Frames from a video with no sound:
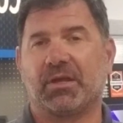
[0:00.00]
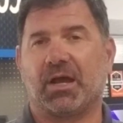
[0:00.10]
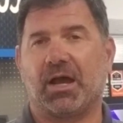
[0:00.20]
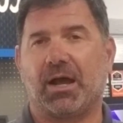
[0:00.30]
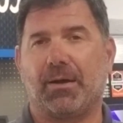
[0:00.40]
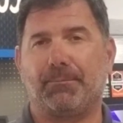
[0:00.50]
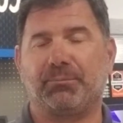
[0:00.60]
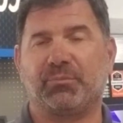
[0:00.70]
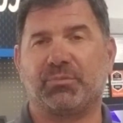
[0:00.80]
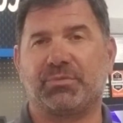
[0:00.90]

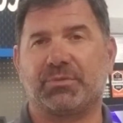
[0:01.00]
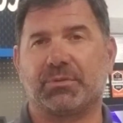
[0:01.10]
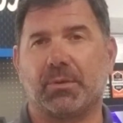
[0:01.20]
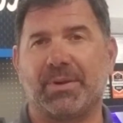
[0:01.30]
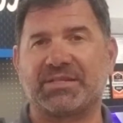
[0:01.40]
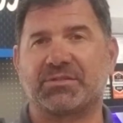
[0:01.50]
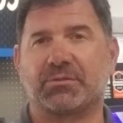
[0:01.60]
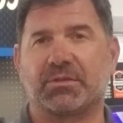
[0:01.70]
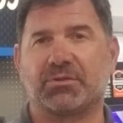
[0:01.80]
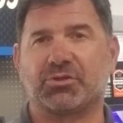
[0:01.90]
The
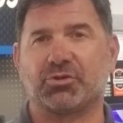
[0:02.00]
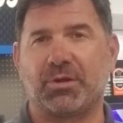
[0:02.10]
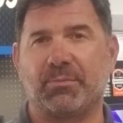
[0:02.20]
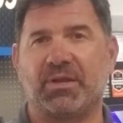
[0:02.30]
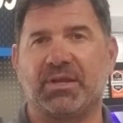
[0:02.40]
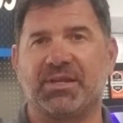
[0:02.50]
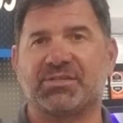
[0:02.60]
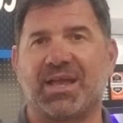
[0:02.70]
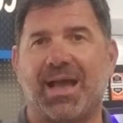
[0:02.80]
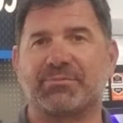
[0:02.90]
best treatment
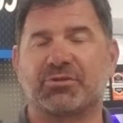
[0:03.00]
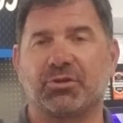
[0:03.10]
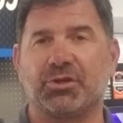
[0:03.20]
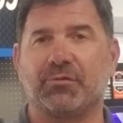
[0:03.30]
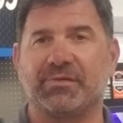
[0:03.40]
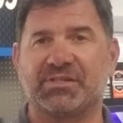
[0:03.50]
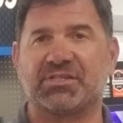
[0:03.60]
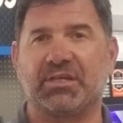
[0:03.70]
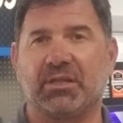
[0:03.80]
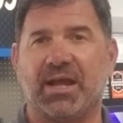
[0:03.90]
is absolutely
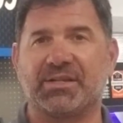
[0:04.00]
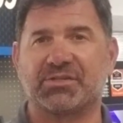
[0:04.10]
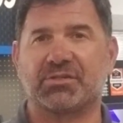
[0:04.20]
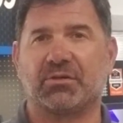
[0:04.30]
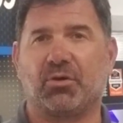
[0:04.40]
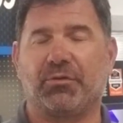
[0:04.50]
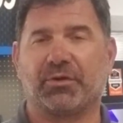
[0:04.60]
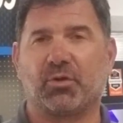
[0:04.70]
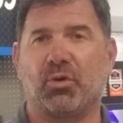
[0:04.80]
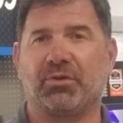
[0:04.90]
UVC lights on the
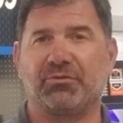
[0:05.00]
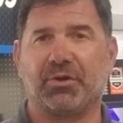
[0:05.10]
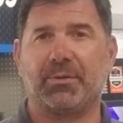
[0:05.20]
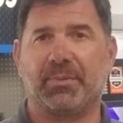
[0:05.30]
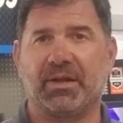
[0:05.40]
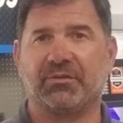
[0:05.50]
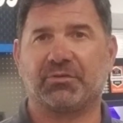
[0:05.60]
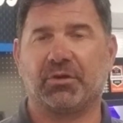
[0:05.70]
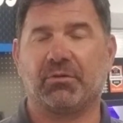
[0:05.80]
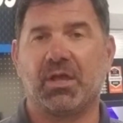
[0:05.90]
coil and drain pan.
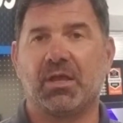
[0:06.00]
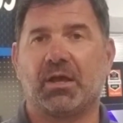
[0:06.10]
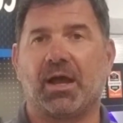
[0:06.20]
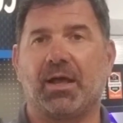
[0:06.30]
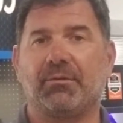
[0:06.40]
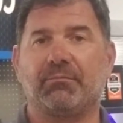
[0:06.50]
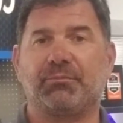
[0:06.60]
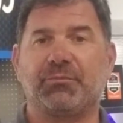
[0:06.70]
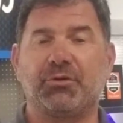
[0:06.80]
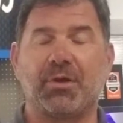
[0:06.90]
So
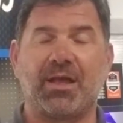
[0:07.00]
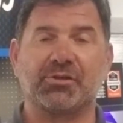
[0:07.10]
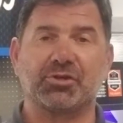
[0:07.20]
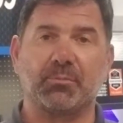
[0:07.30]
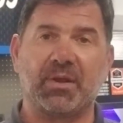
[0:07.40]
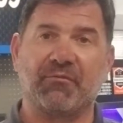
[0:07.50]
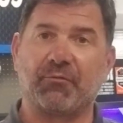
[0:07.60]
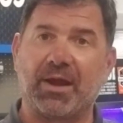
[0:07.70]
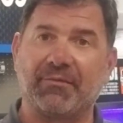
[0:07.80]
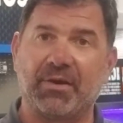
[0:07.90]
you shouldn't be
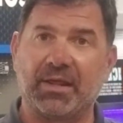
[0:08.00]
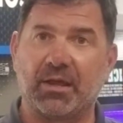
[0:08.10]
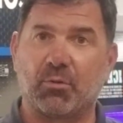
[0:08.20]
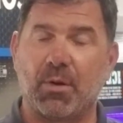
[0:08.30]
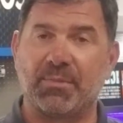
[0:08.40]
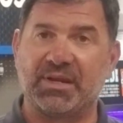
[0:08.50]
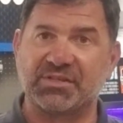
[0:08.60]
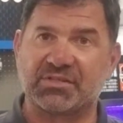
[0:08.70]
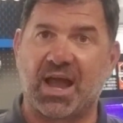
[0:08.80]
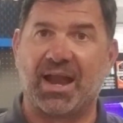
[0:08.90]
afraid of any equipment
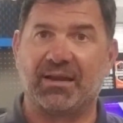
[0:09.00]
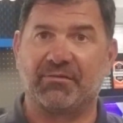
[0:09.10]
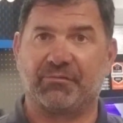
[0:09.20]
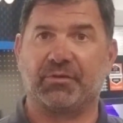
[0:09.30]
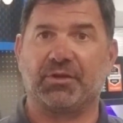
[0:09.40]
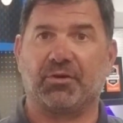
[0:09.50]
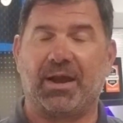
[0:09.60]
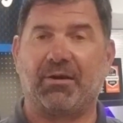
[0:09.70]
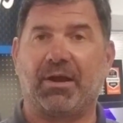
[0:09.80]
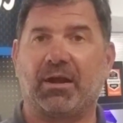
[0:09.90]
inside of your
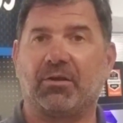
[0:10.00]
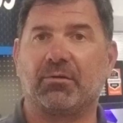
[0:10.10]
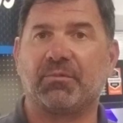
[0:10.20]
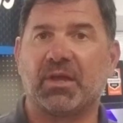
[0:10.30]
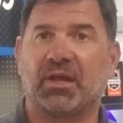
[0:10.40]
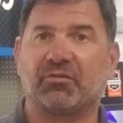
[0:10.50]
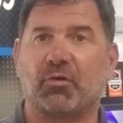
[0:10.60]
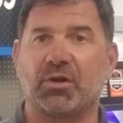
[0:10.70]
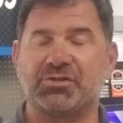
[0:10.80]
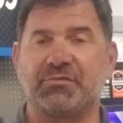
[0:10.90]
air handler as
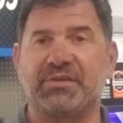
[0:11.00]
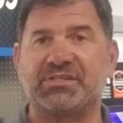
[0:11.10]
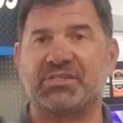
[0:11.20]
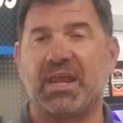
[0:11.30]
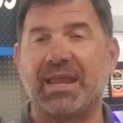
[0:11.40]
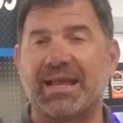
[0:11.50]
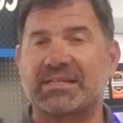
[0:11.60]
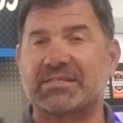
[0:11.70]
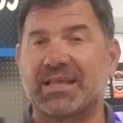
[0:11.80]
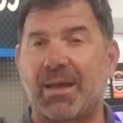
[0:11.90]
far as UVC,
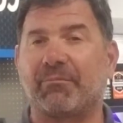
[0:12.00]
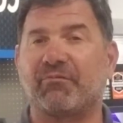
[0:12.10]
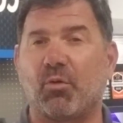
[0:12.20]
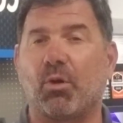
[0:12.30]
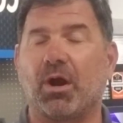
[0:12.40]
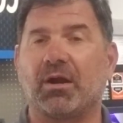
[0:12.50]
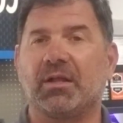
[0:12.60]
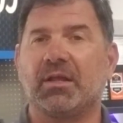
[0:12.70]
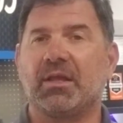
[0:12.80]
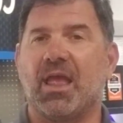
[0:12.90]
except for
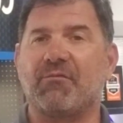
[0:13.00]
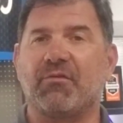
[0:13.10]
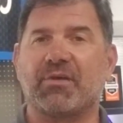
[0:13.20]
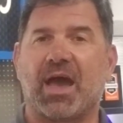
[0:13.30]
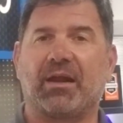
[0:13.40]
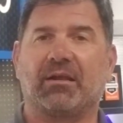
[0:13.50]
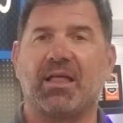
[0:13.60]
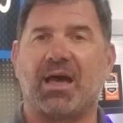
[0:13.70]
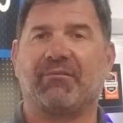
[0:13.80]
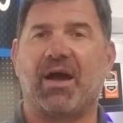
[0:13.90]
if you've got a
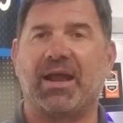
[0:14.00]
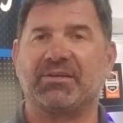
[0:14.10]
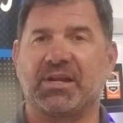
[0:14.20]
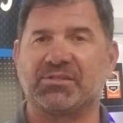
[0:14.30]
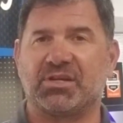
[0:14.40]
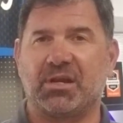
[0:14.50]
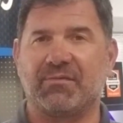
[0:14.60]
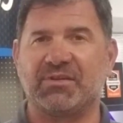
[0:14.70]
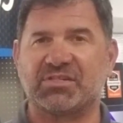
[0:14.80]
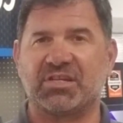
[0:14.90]
lot of high intensity
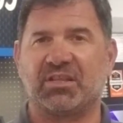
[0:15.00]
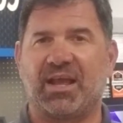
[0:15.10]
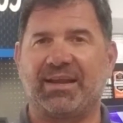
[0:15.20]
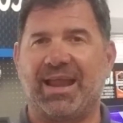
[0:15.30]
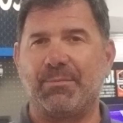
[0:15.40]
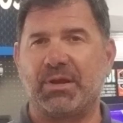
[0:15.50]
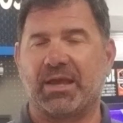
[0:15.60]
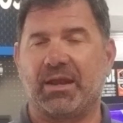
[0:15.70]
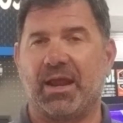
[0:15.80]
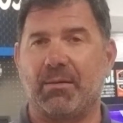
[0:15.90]
UVC light aiming
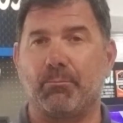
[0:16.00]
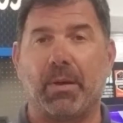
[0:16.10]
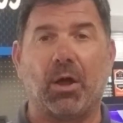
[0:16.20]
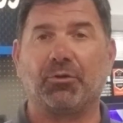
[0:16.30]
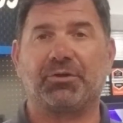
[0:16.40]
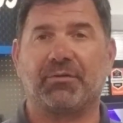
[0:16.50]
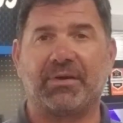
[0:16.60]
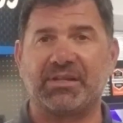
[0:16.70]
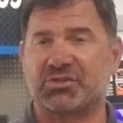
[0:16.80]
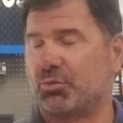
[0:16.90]
at a belt of
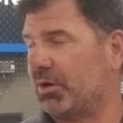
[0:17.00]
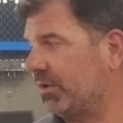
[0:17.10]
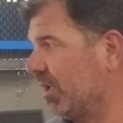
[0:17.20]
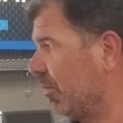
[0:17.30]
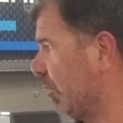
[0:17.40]
any sort.